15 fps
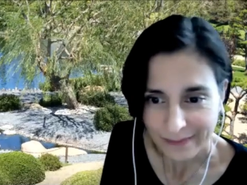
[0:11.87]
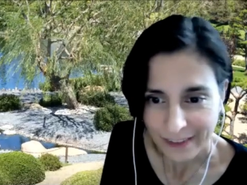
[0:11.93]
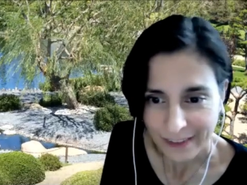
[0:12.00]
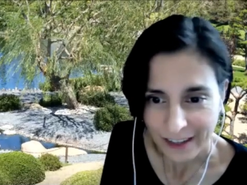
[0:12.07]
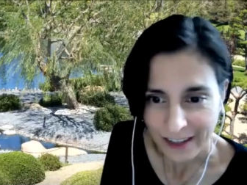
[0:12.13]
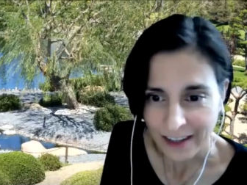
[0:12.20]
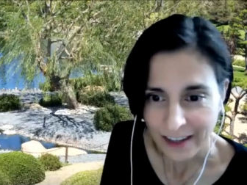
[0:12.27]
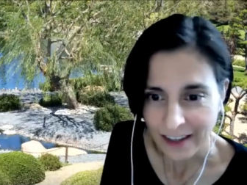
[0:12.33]

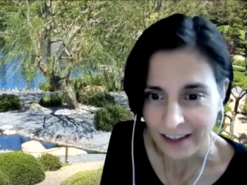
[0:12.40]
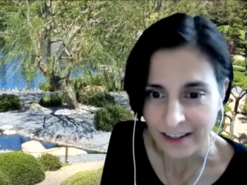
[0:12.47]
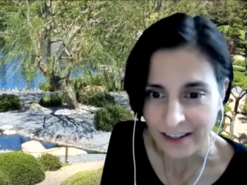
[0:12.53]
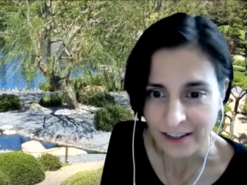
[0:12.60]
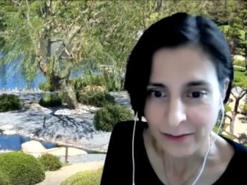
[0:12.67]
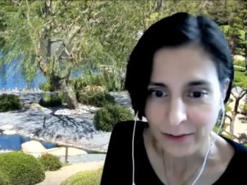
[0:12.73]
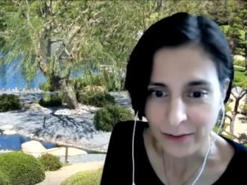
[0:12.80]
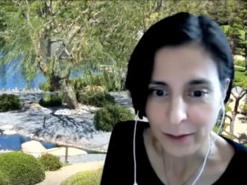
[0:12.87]
He
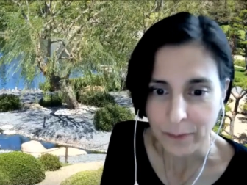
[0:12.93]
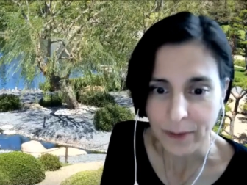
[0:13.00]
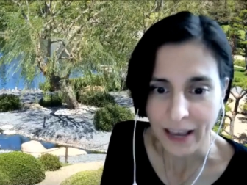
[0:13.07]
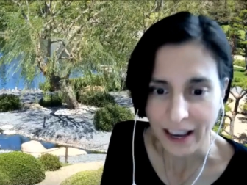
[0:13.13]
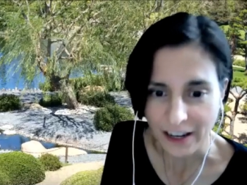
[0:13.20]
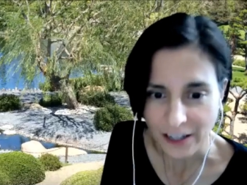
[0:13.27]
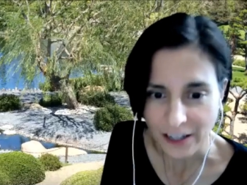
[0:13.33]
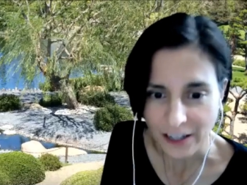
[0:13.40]
is very
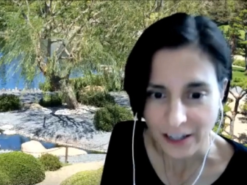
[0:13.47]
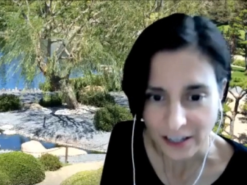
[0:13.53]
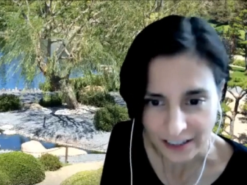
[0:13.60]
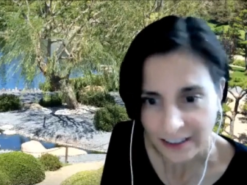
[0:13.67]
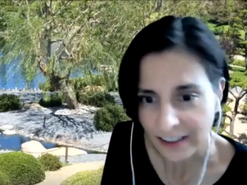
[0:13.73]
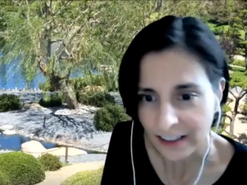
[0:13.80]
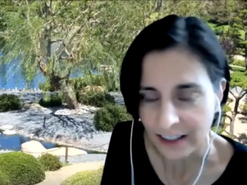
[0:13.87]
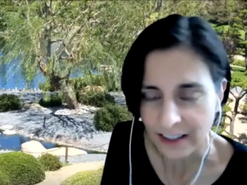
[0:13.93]
passionate.
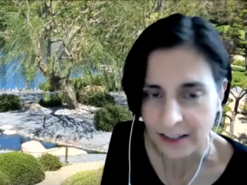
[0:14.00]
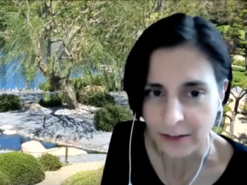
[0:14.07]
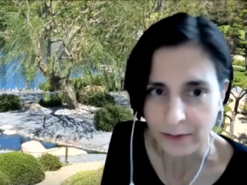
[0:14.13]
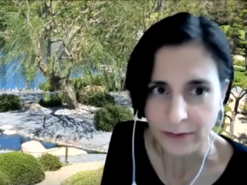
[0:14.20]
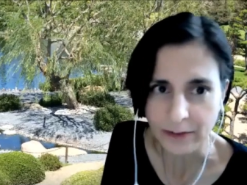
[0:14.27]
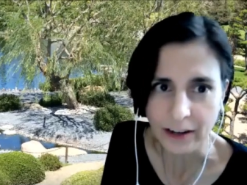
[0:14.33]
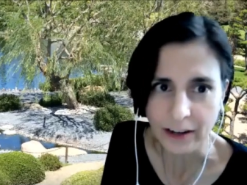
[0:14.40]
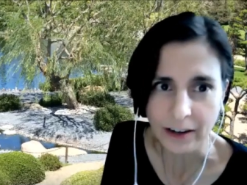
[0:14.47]
He's
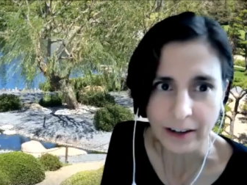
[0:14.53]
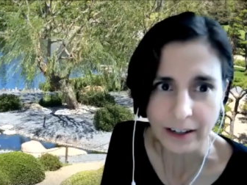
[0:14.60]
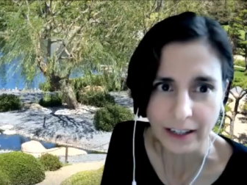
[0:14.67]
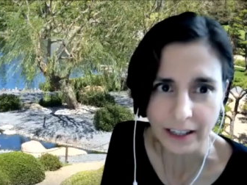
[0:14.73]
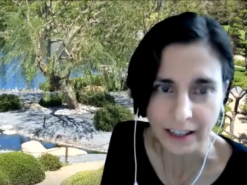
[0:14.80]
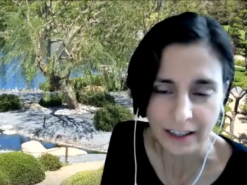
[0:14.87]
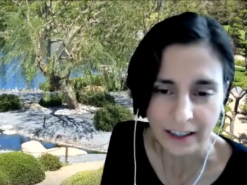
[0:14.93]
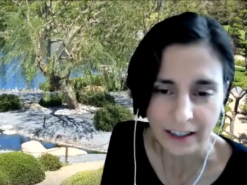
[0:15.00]

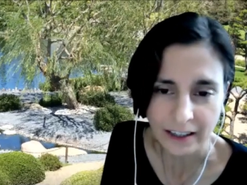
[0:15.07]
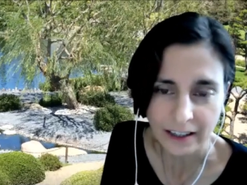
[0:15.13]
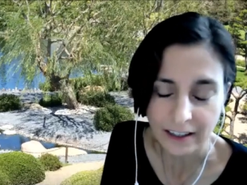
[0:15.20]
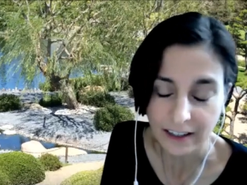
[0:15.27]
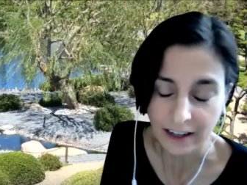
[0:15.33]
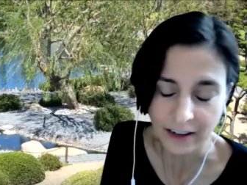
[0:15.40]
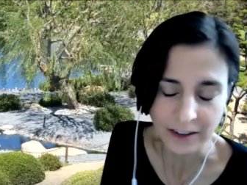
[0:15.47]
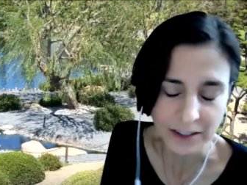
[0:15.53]
very
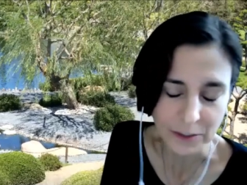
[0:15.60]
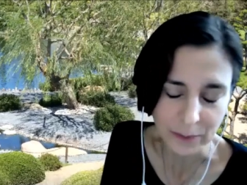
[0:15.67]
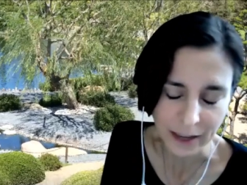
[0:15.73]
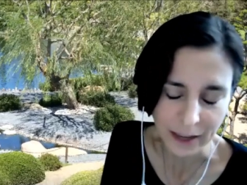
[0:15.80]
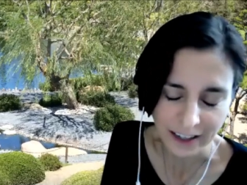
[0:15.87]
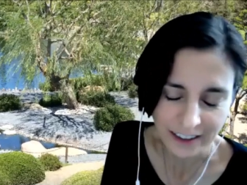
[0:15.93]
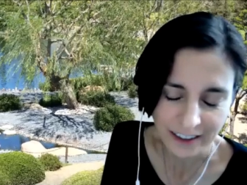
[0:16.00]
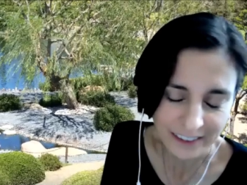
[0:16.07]

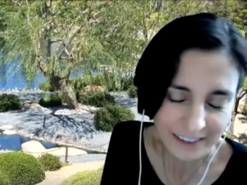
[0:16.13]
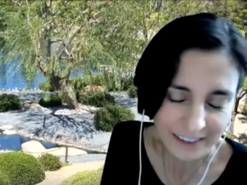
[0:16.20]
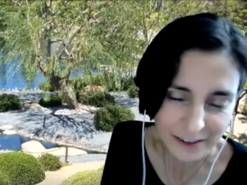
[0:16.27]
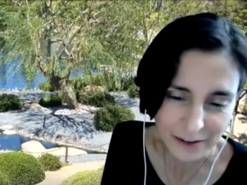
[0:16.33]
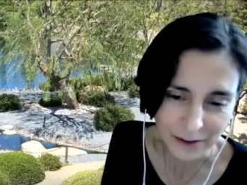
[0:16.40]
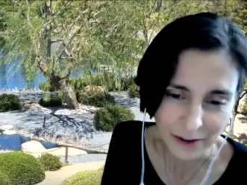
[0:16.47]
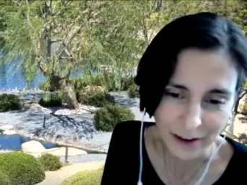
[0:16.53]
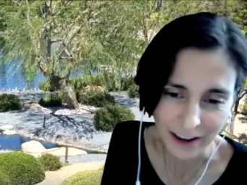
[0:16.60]
charismatic.
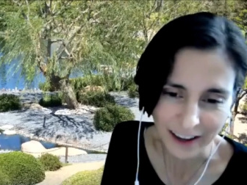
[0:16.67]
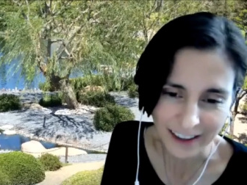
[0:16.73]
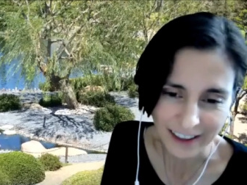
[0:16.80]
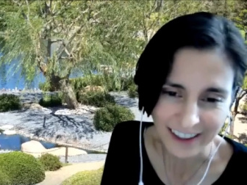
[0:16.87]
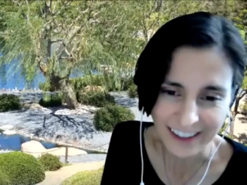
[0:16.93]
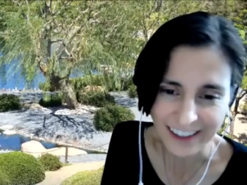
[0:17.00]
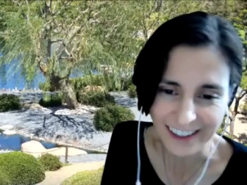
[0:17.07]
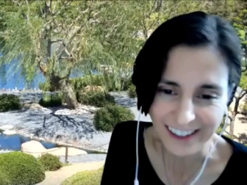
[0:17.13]
So I
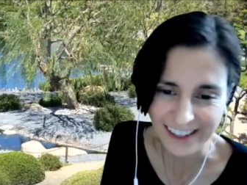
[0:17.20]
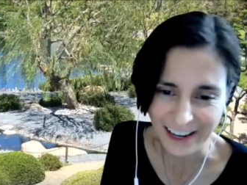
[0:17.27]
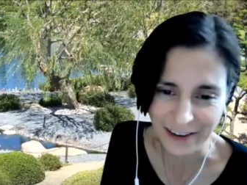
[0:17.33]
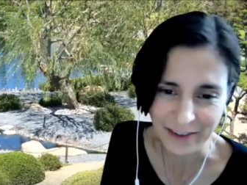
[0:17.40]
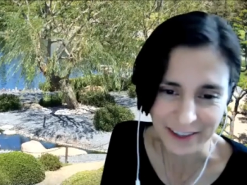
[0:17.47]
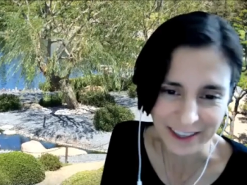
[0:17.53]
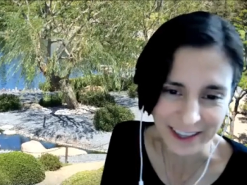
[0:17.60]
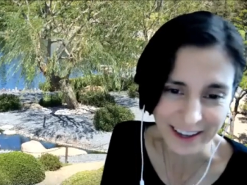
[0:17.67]
think he's
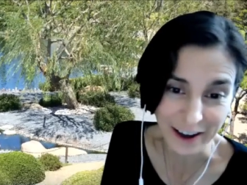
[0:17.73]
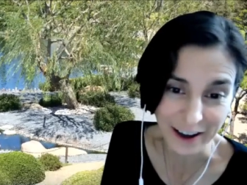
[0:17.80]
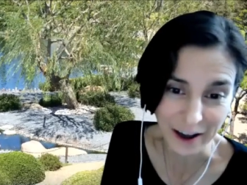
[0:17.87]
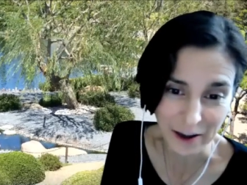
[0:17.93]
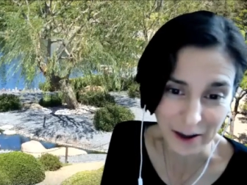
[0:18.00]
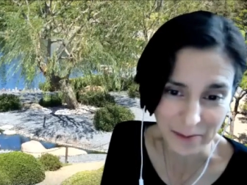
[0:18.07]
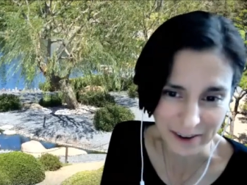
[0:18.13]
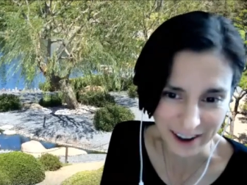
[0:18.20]
everything
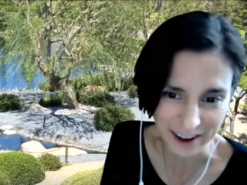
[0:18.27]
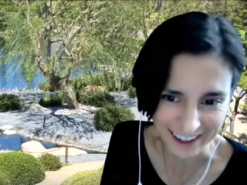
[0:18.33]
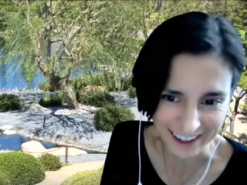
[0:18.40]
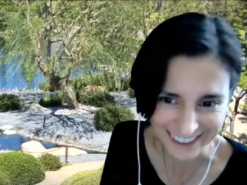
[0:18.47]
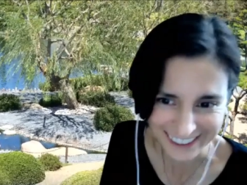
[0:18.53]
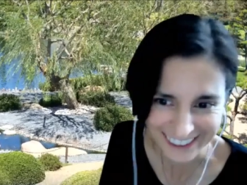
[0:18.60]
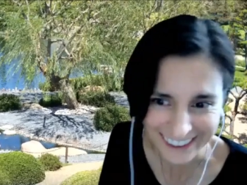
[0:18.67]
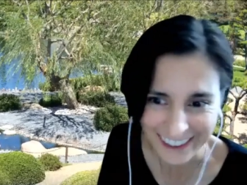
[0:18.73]
I'm
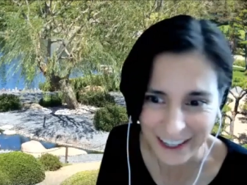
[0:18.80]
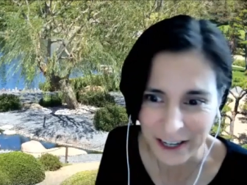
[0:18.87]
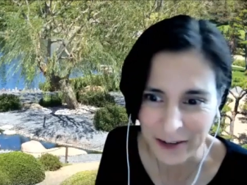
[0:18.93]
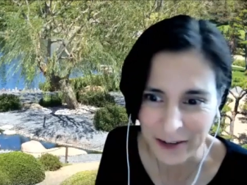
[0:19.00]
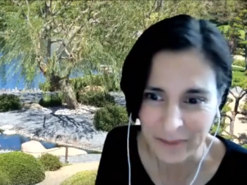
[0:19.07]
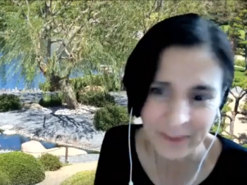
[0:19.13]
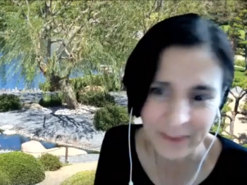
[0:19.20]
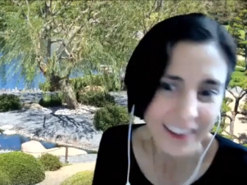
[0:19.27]
not.
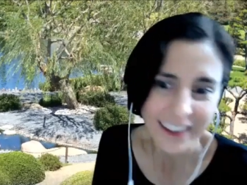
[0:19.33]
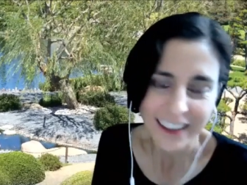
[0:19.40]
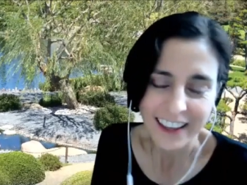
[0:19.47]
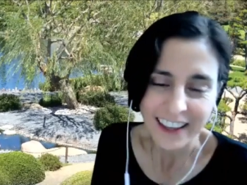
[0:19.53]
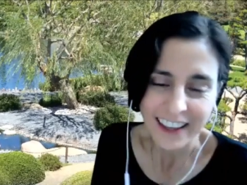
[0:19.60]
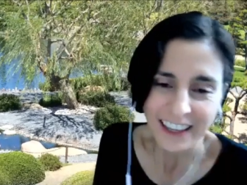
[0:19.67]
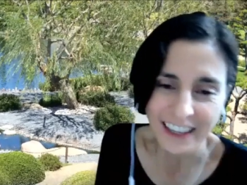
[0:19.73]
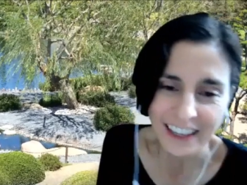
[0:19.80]
Um,
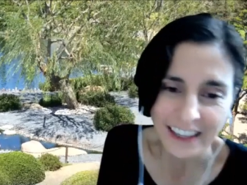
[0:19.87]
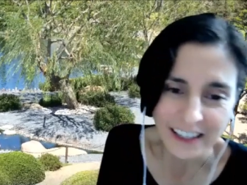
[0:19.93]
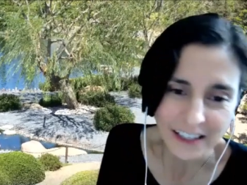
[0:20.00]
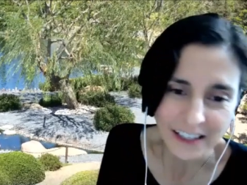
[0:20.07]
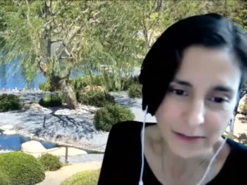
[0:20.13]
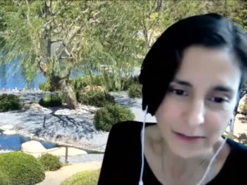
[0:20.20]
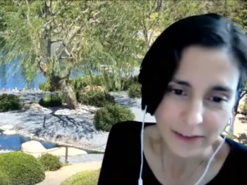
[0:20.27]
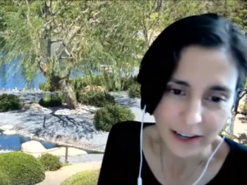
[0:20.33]
he
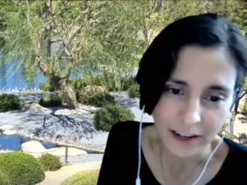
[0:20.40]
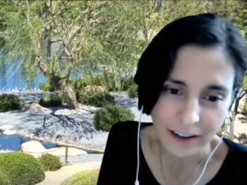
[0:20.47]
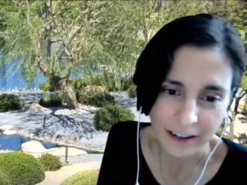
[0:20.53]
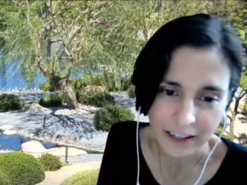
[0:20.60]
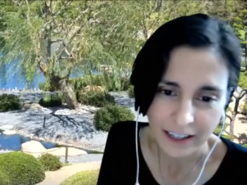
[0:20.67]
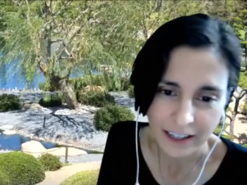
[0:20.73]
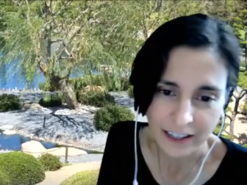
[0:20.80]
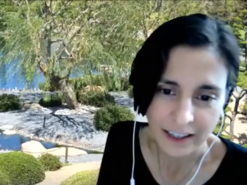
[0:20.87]
is
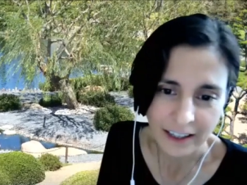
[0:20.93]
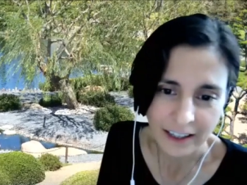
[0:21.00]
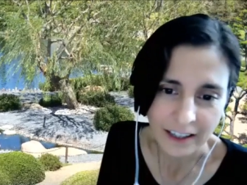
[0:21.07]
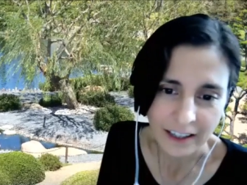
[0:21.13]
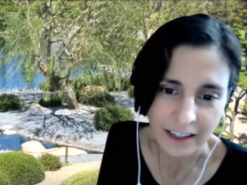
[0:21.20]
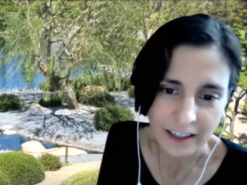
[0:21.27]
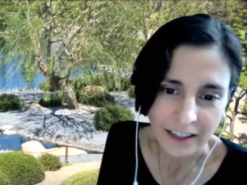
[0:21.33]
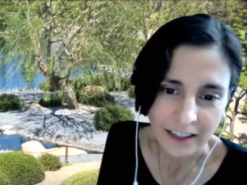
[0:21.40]
very
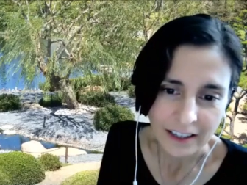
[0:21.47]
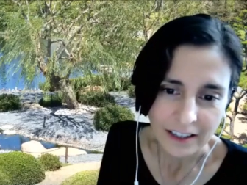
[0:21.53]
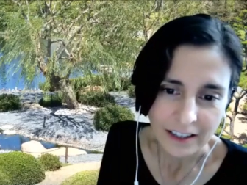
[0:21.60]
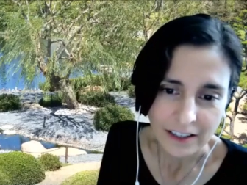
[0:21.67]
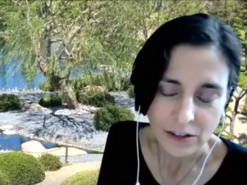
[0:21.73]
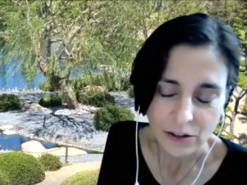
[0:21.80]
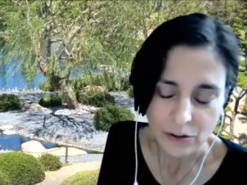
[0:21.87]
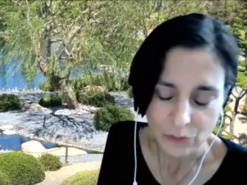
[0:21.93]

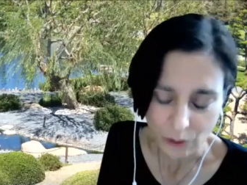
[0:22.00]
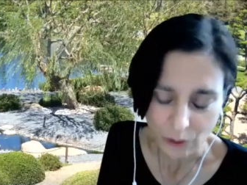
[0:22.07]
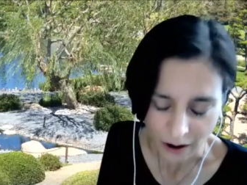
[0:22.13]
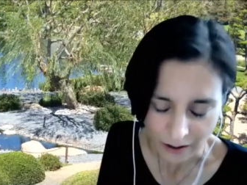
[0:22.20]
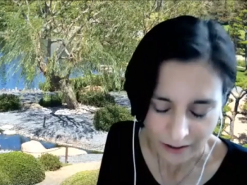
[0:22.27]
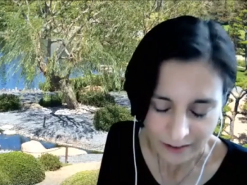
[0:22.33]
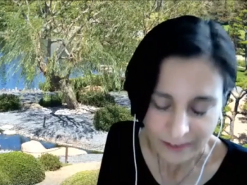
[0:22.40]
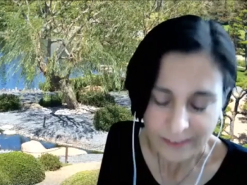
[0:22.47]

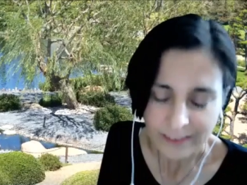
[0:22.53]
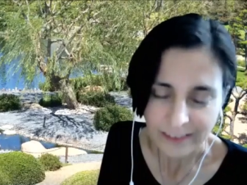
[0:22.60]
strong.